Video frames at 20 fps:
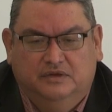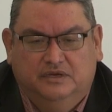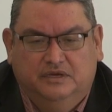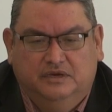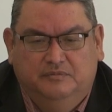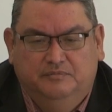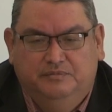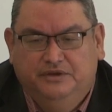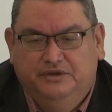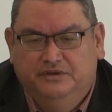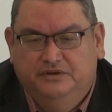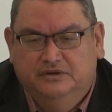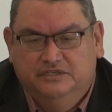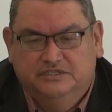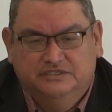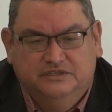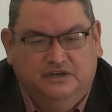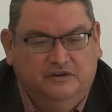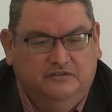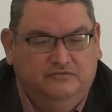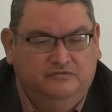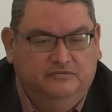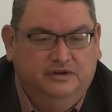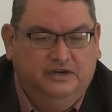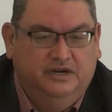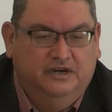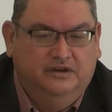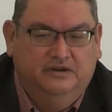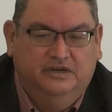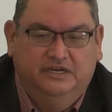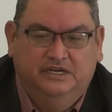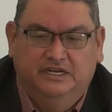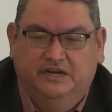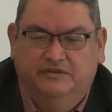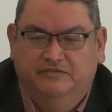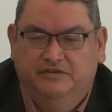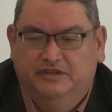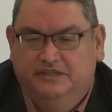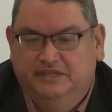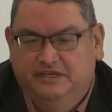computer software and
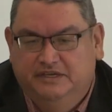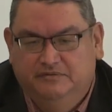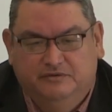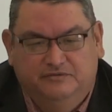everything.